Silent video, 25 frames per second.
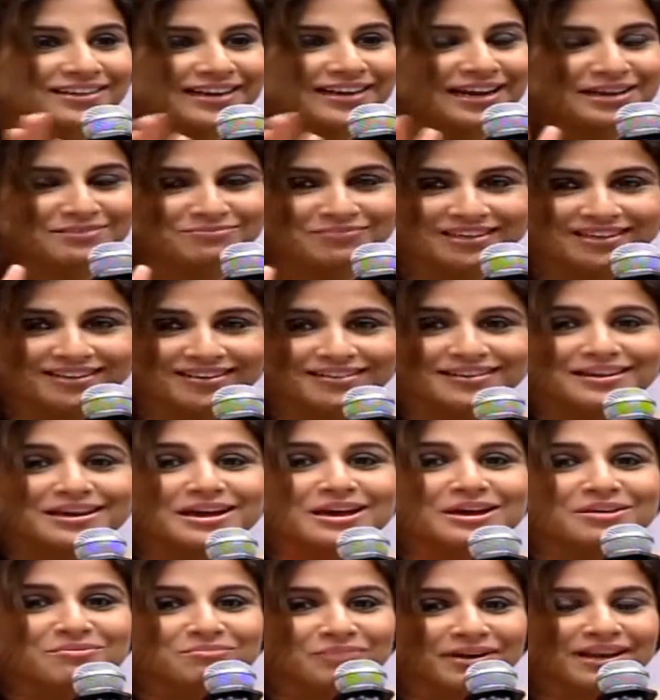a crime thriller,
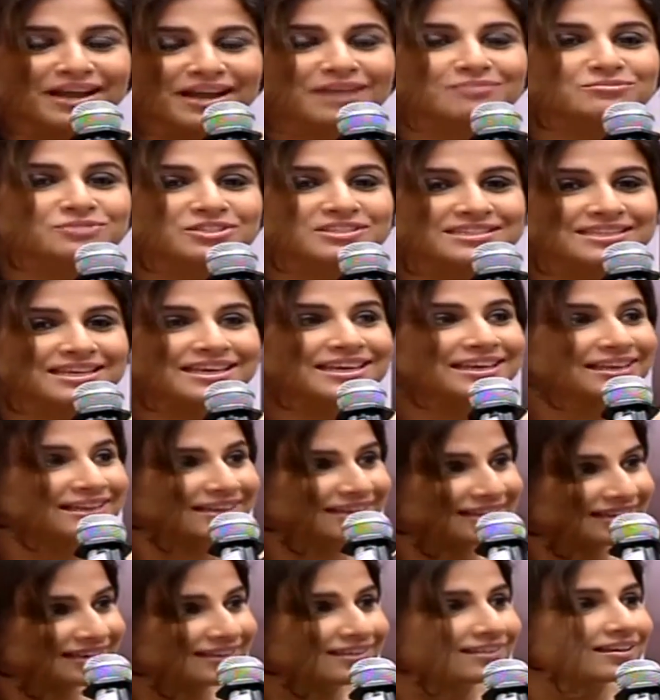but I'm just
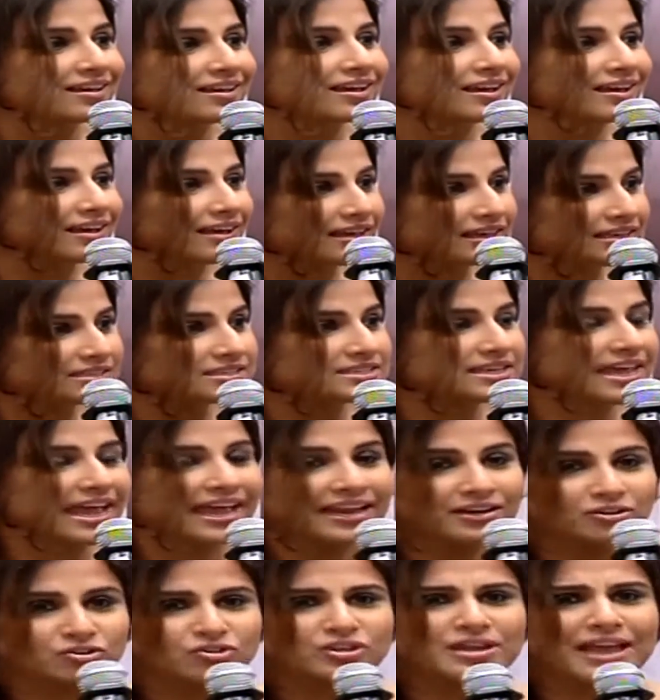saying his
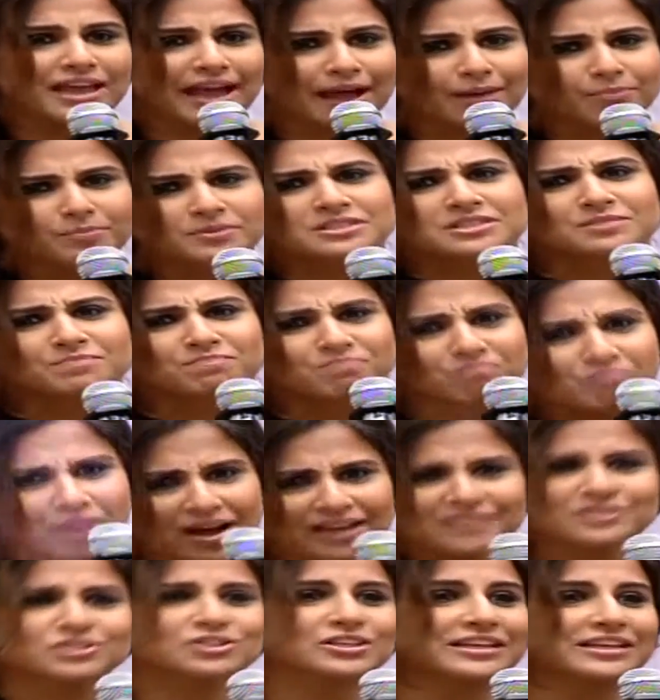entry happens
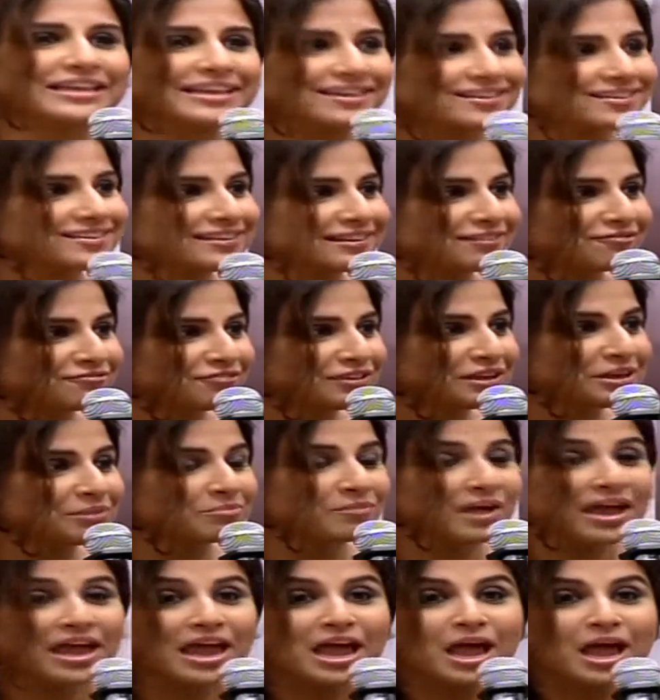much later in the film,